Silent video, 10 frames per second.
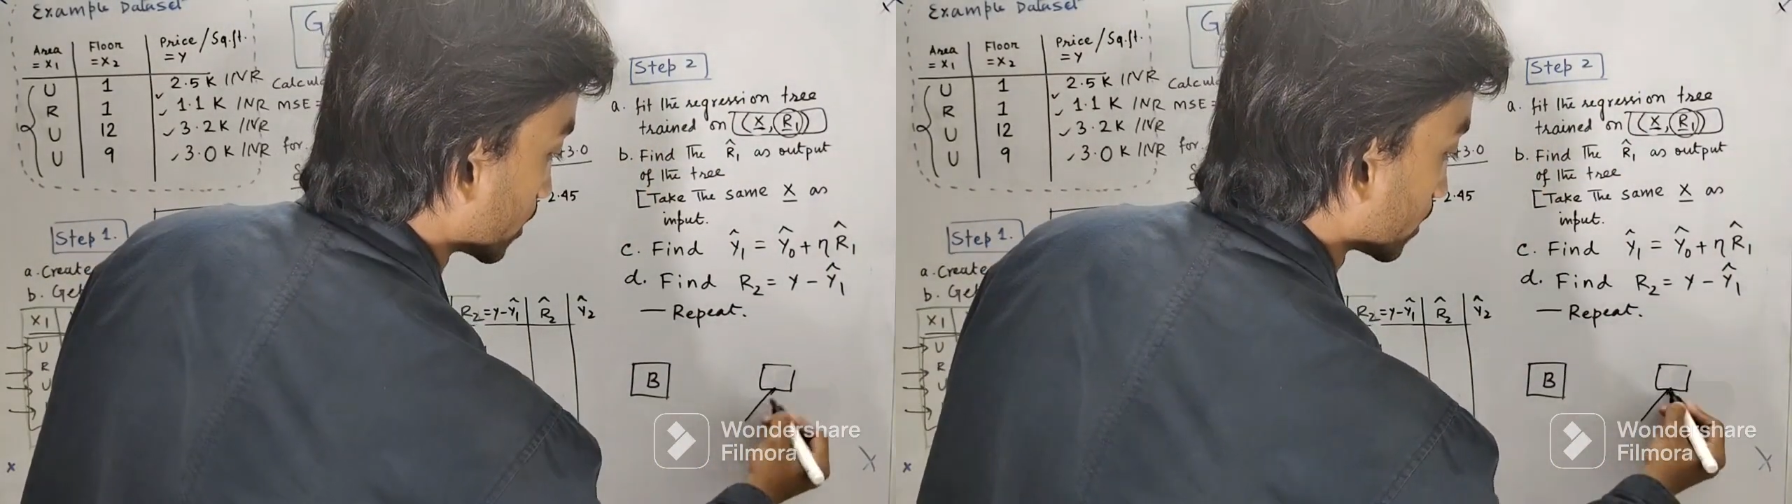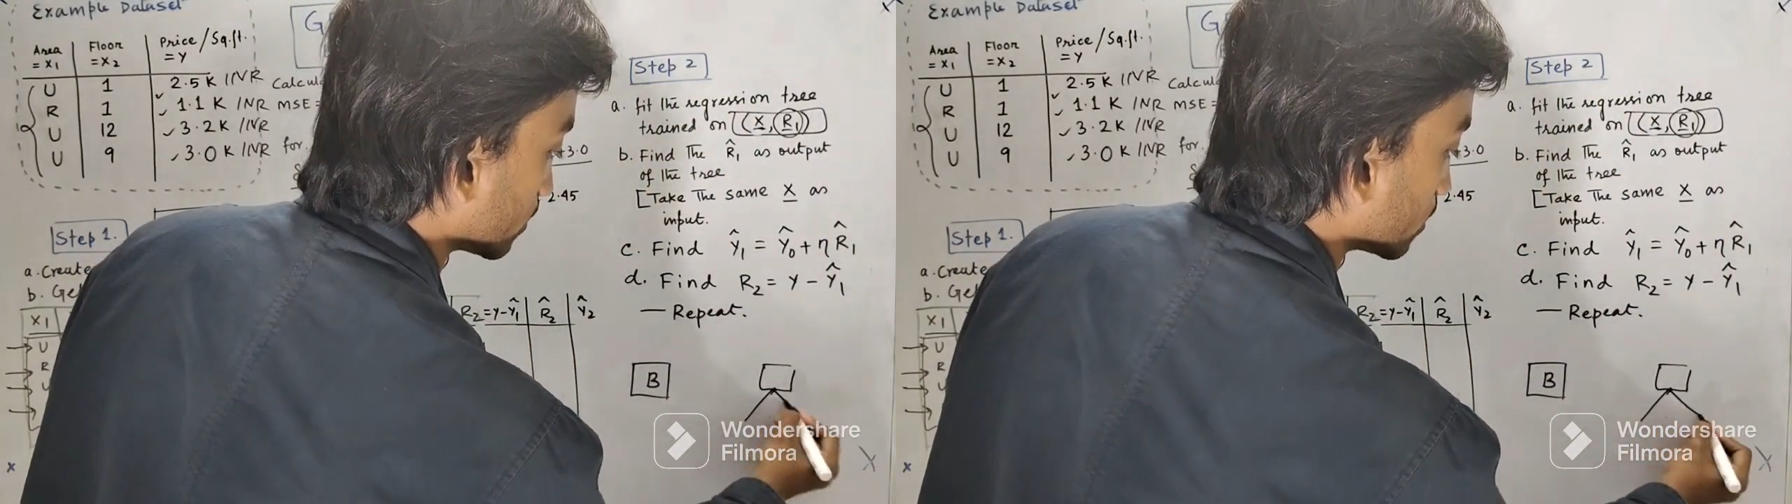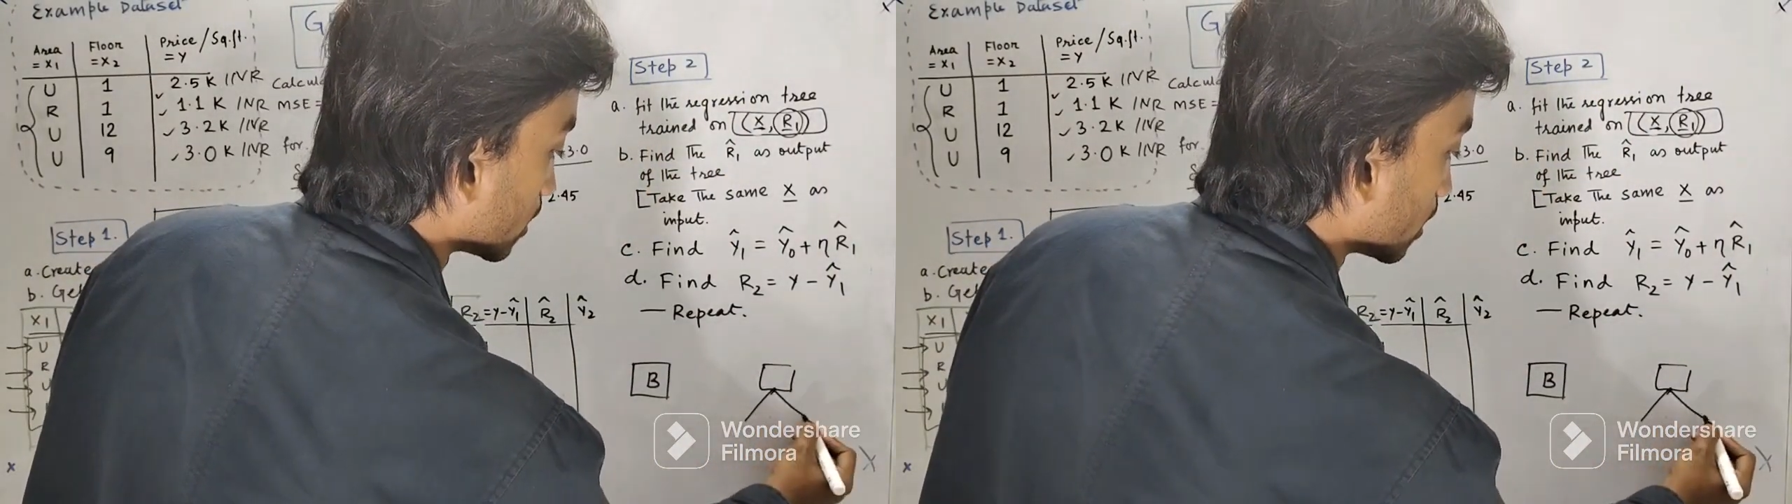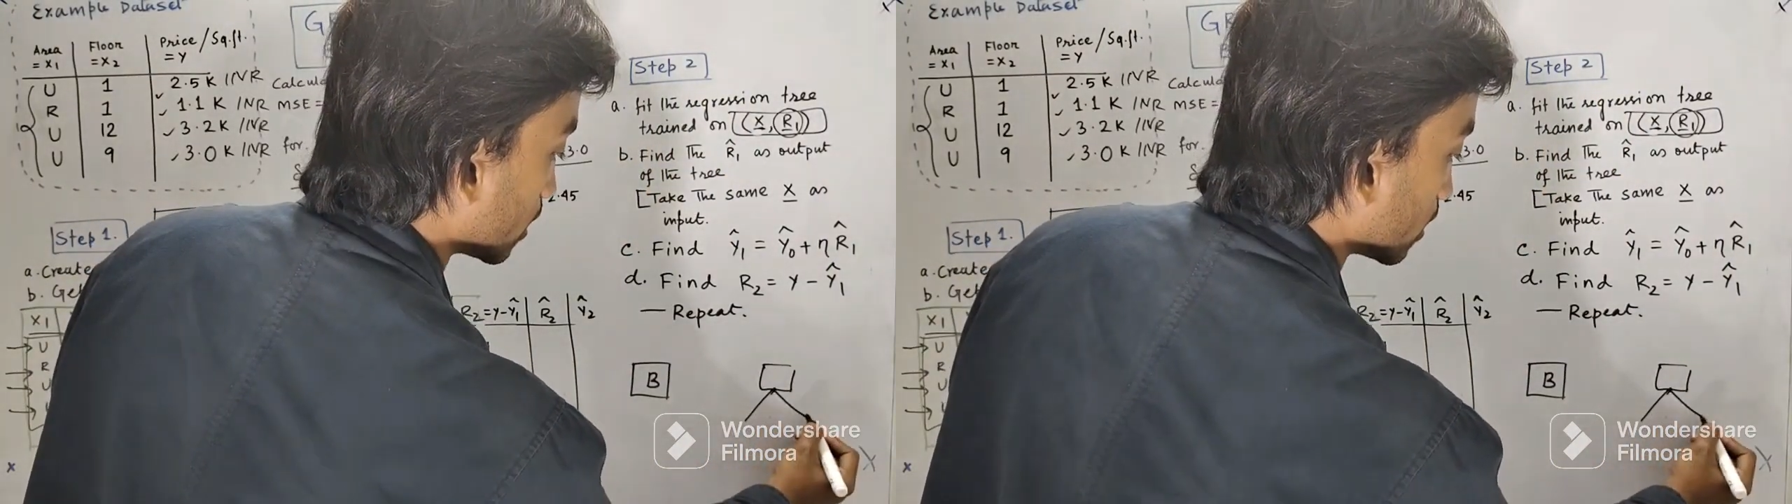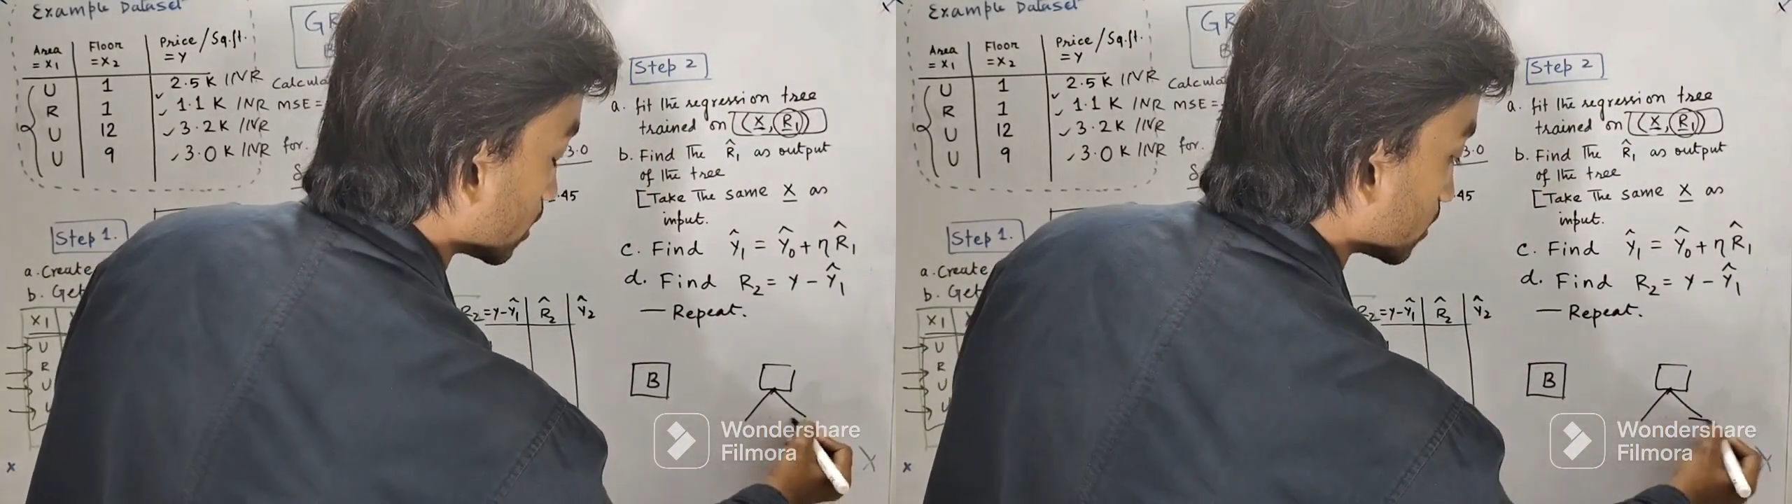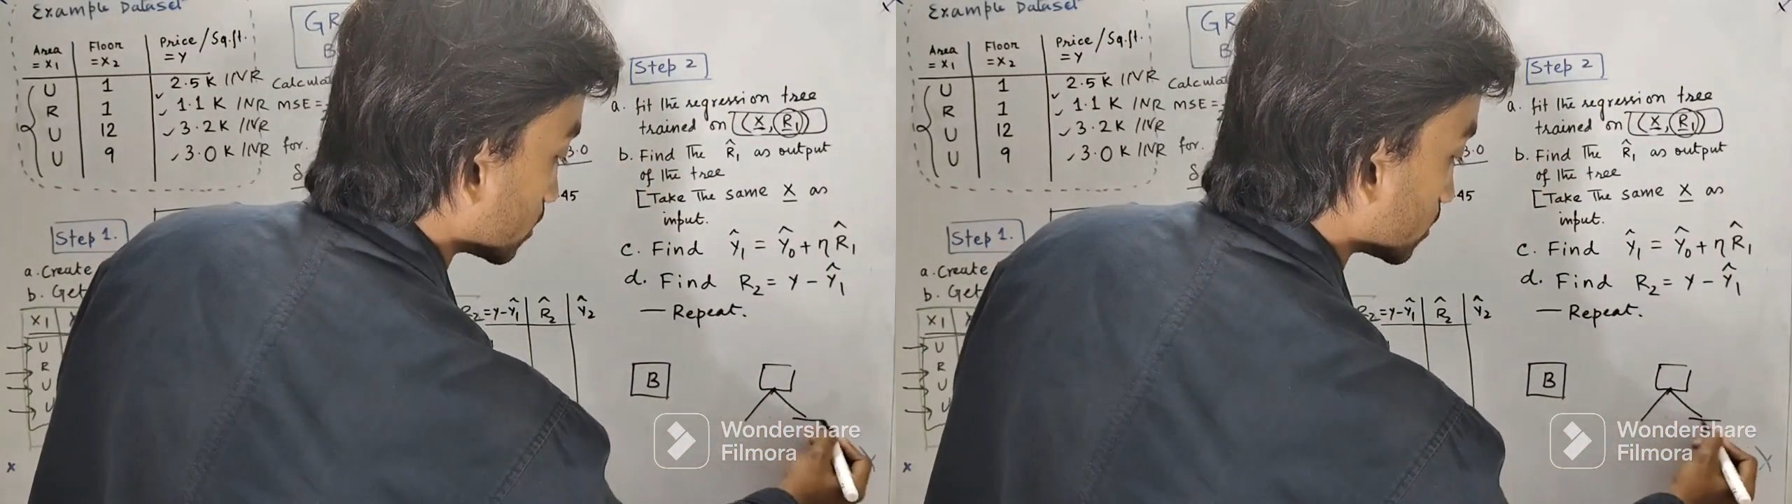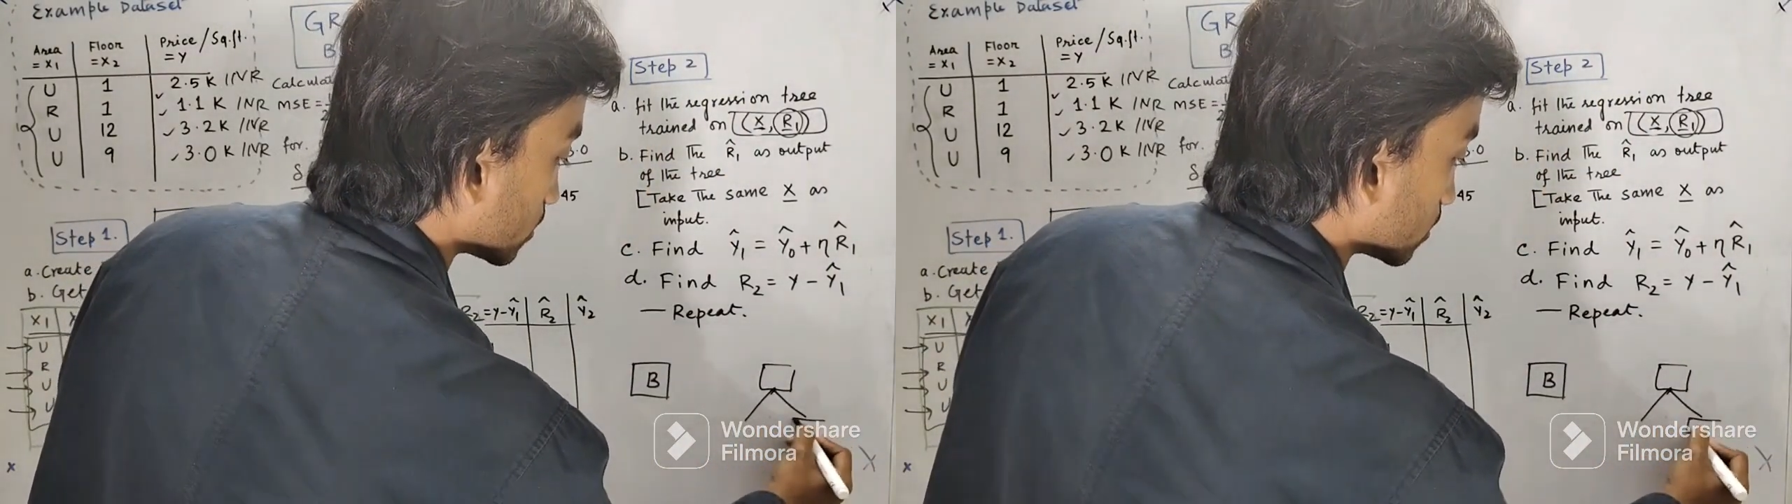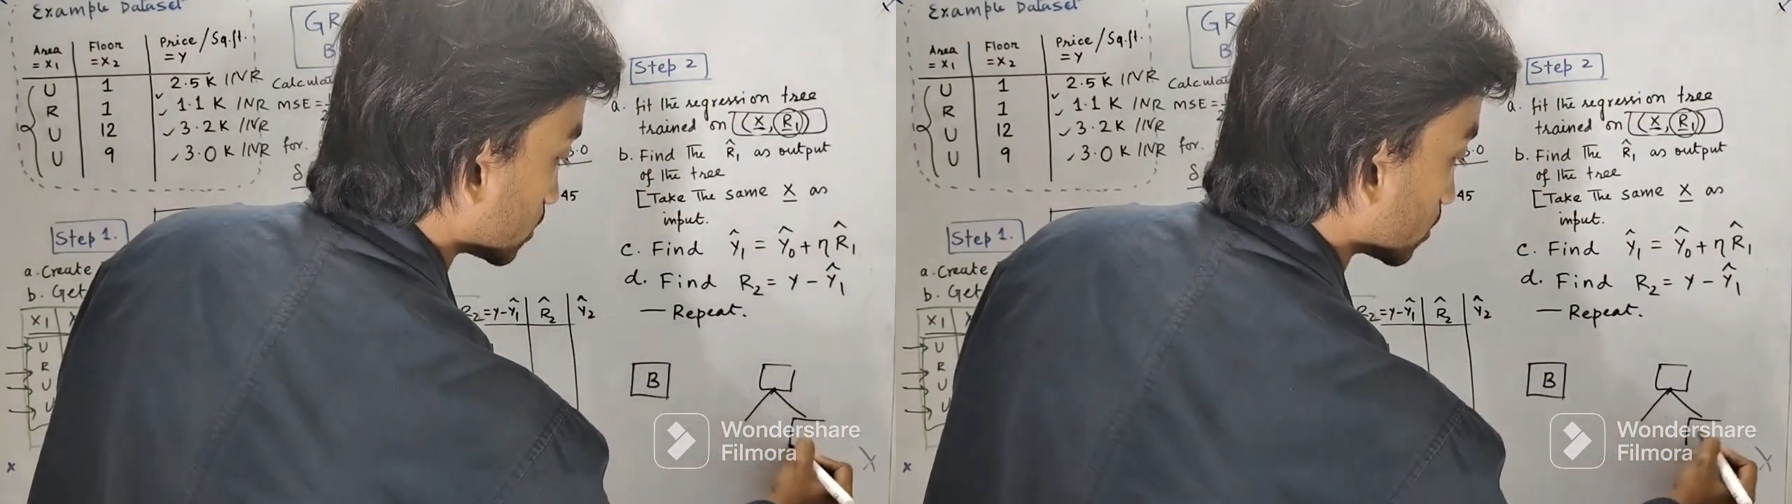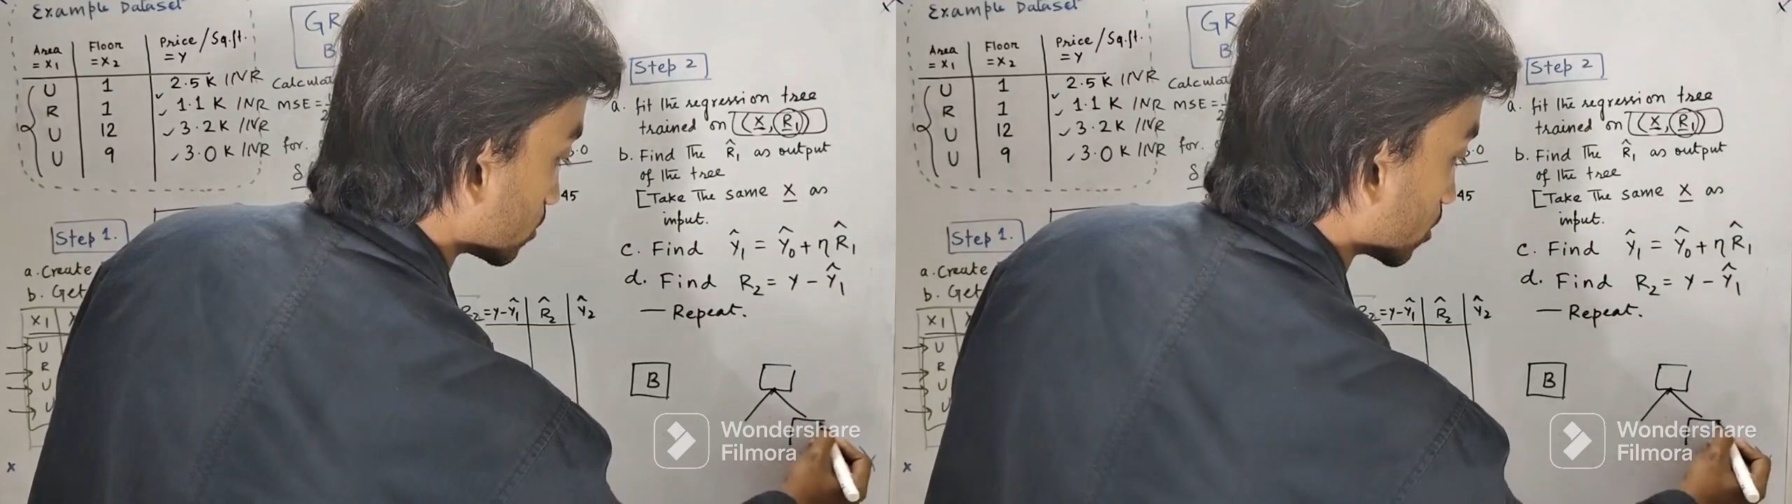here, you